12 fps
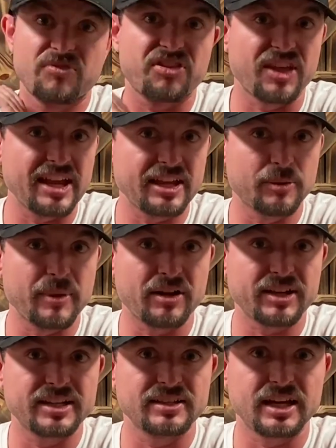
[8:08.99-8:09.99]
thinking about
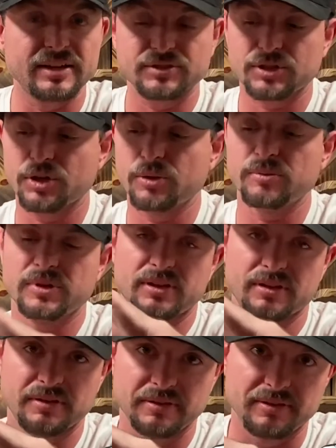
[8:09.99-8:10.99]
getting LiveScope, scope
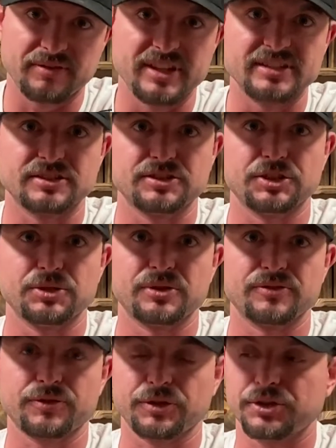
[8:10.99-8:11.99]
this is the unit
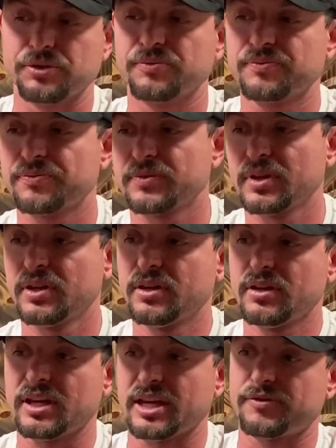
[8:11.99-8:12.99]
for you
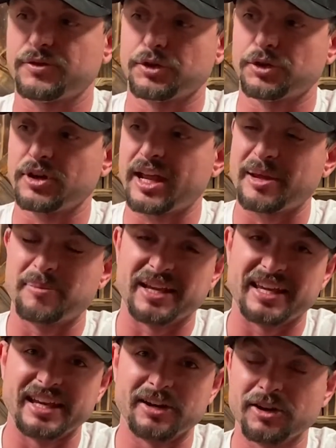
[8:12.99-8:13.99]
if you're a
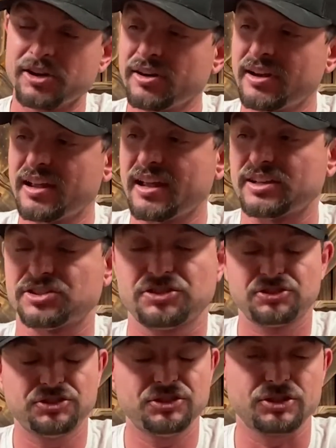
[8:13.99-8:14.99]
beginner
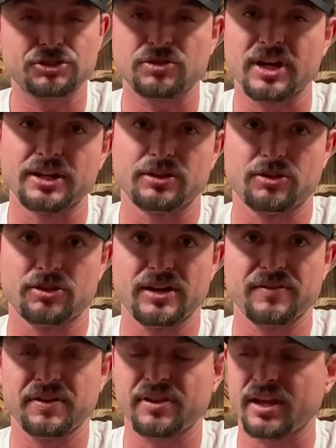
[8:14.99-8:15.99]
just trying to learn
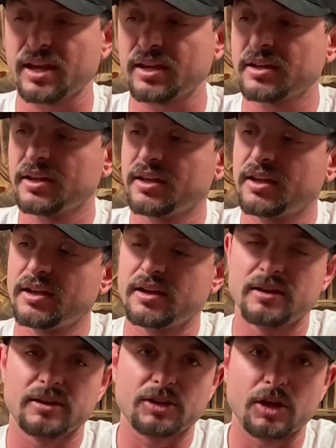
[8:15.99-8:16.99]
everything,
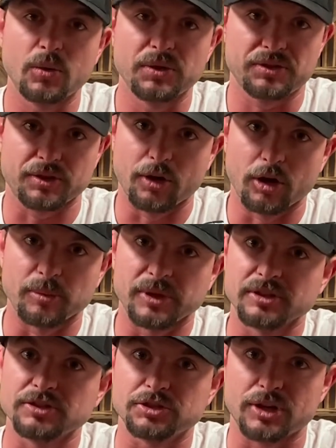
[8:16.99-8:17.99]
go with the Garmin
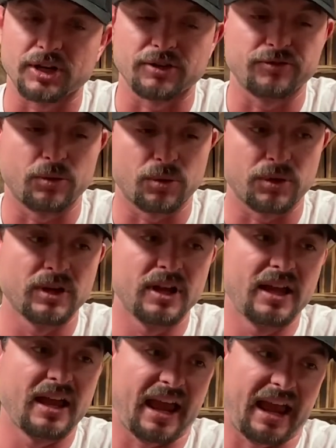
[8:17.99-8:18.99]
Striker 4.
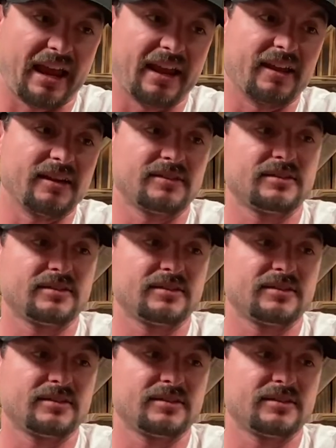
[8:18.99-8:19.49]
And